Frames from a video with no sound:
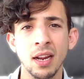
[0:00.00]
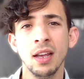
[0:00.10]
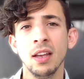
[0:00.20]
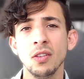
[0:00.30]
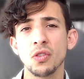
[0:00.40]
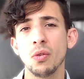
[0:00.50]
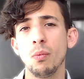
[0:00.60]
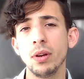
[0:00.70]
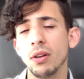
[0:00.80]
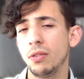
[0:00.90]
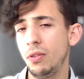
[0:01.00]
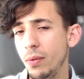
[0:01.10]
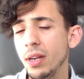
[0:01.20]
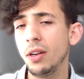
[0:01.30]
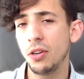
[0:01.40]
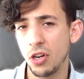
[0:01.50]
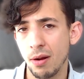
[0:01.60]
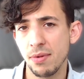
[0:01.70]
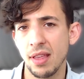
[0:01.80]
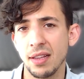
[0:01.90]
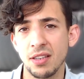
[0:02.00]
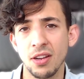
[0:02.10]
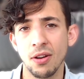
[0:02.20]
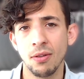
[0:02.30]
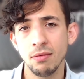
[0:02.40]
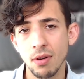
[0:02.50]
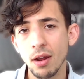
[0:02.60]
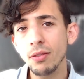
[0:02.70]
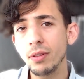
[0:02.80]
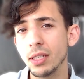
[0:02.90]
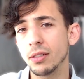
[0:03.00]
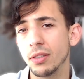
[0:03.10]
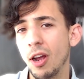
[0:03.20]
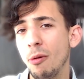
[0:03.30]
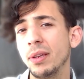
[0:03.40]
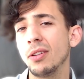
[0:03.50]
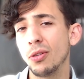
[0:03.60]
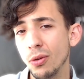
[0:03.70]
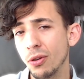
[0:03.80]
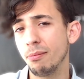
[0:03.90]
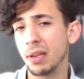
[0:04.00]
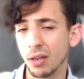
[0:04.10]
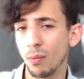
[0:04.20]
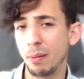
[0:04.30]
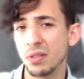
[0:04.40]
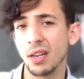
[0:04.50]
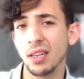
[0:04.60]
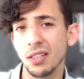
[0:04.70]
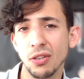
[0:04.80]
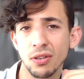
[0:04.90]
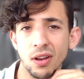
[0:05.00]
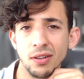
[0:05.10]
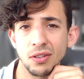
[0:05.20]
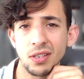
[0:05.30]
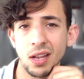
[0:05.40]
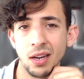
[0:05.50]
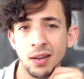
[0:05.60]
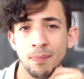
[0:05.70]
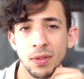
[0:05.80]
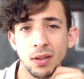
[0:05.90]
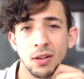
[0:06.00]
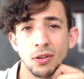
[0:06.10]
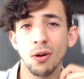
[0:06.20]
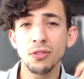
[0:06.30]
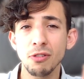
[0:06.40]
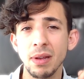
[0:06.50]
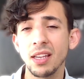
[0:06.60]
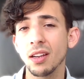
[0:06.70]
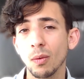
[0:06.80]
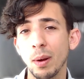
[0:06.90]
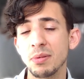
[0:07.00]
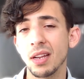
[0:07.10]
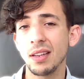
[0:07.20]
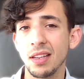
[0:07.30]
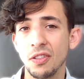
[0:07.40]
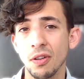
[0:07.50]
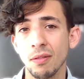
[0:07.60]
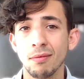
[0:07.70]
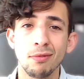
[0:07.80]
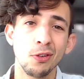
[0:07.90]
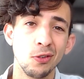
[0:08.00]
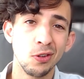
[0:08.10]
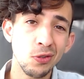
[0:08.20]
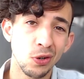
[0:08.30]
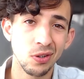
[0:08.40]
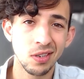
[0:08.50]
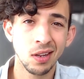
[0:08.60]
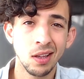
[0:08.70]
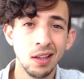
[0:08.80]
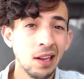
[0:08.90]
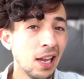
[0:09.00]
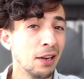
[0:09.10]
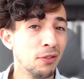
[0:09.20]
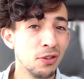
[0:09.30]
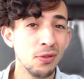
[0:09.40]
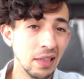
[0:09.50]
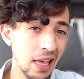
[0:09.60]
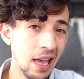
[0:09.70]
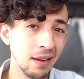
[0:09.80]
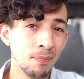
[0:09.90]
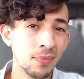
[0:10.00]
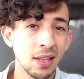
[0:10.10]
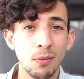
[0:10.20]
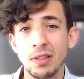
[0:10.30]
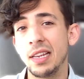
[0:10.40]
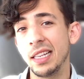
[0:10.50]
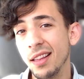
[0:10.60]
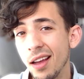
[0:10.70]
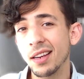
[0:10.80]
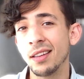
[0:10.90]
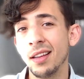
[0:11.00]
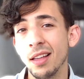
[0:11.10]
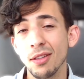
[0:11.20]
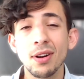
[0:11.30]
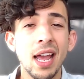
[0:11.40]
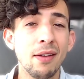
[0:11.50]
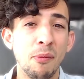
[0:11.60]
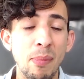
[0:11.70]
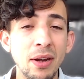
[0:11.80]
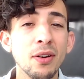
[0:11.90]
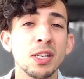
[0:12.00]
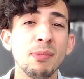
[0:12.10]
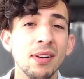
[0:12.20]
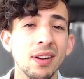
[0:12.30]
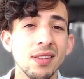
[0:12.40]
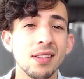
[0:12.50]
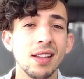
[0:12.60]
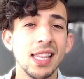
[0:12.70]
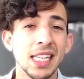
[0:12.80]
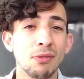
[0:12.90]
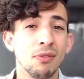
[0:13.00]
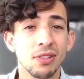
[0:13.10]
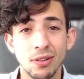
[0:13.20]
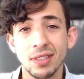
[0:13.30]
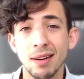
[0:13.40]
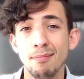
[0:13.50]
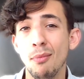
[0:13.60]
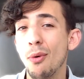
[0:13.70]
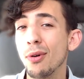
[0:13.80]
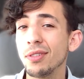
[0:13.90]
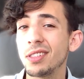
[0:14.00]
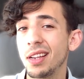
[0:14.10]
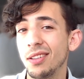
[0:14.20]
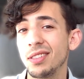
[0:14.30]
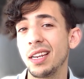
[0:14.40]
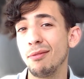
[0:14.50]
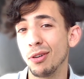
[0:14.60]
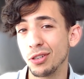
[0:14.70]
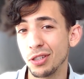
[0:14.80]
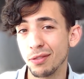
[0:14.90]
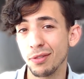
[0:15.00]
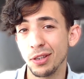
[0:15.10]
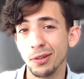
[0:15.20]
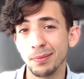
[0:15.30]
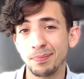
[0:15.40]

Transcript: So when you're doing a good job with SEO, not only are you helping Google make your website easier to understand, you're also making your website easier for your users. And if you're doing that, with any luck, they're going to have a better experience, and that's going to result in more sales and conversions for you.